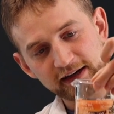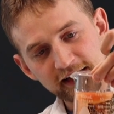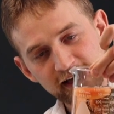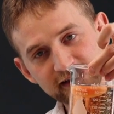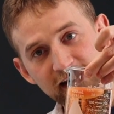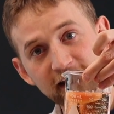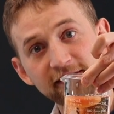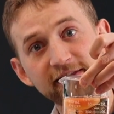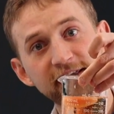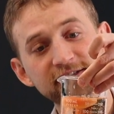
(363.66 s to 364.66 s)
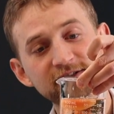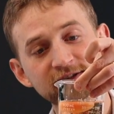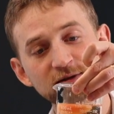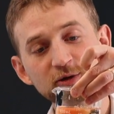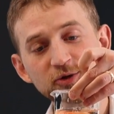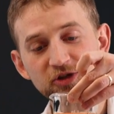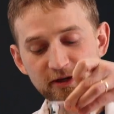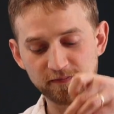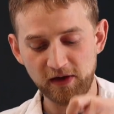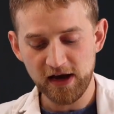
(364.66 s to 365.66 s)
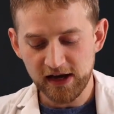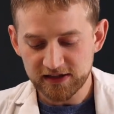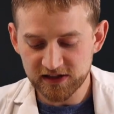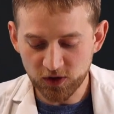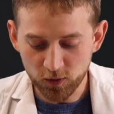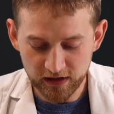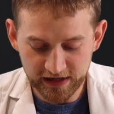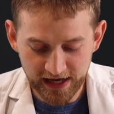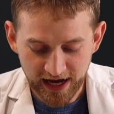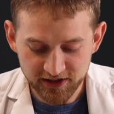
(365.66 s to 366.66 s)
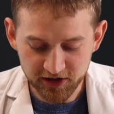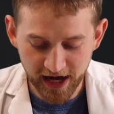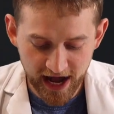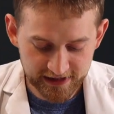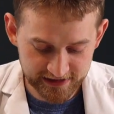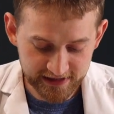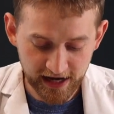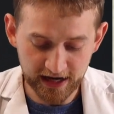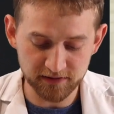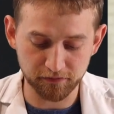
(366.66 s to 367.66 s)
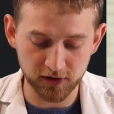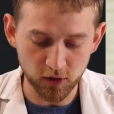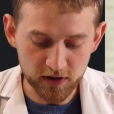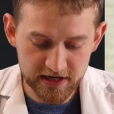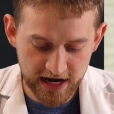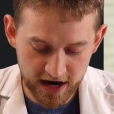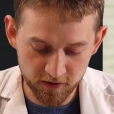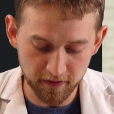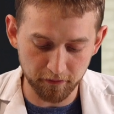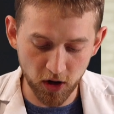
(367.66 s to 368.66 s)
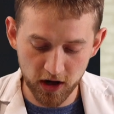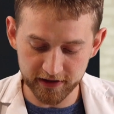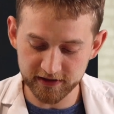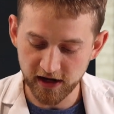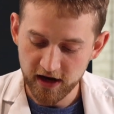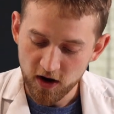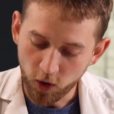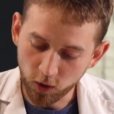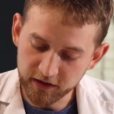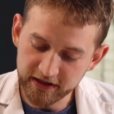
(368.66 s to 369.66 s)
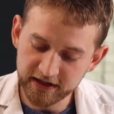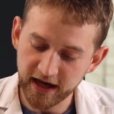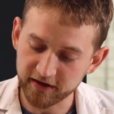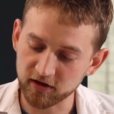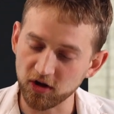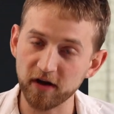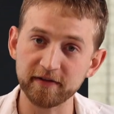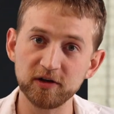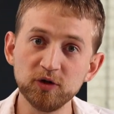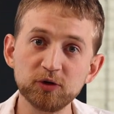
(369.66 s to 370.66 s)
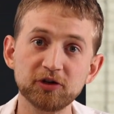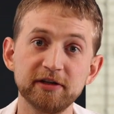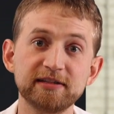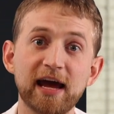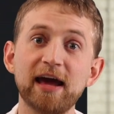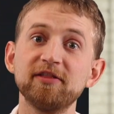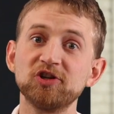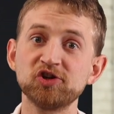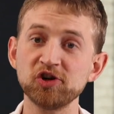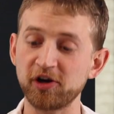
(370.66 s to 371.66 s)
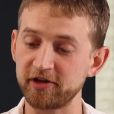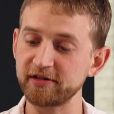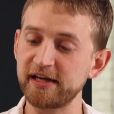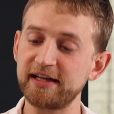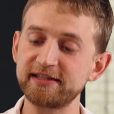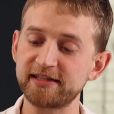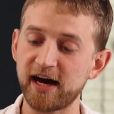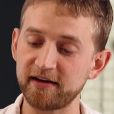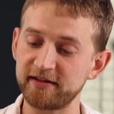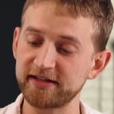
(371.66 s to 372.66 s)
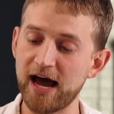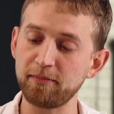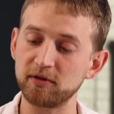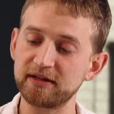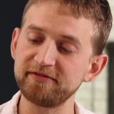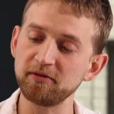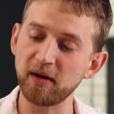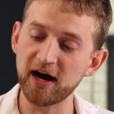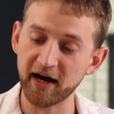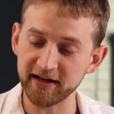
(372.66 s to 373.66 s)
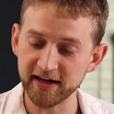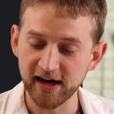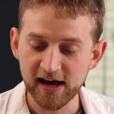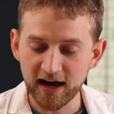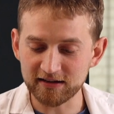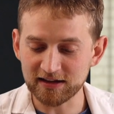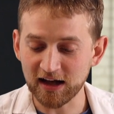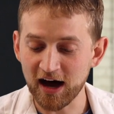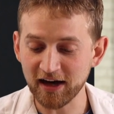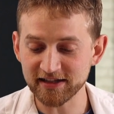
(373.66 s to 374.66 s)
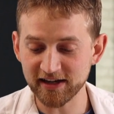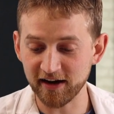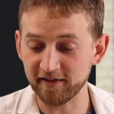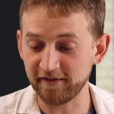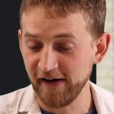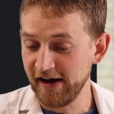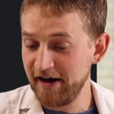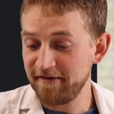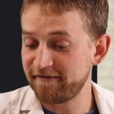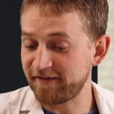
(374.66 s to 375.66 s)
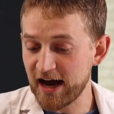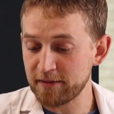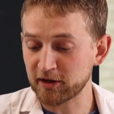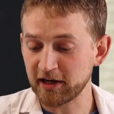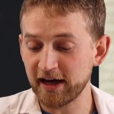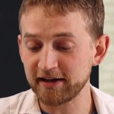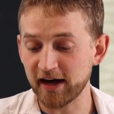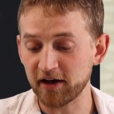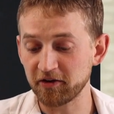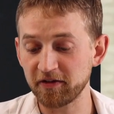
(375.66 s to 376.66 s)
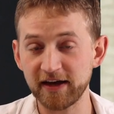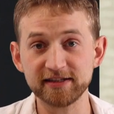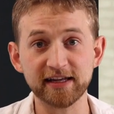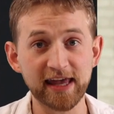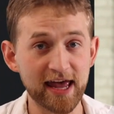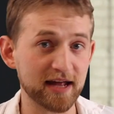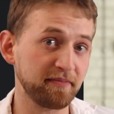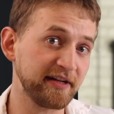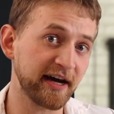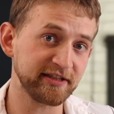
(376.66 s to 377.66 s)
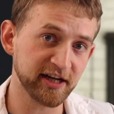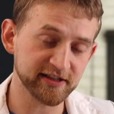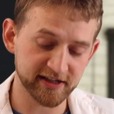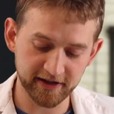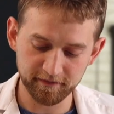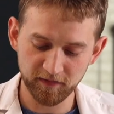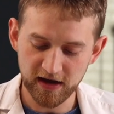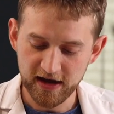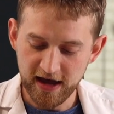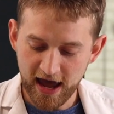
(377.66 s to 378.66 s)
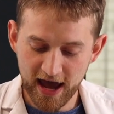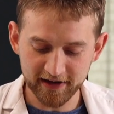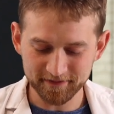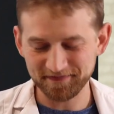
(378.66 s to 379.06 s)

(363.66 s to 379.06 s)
is in this solution. So the gastric acid has broken down the bonds holding together a lot of the nutrients and the sugars inside of this apple, leaving behind a little husk of fiber and other things that can't be digested. And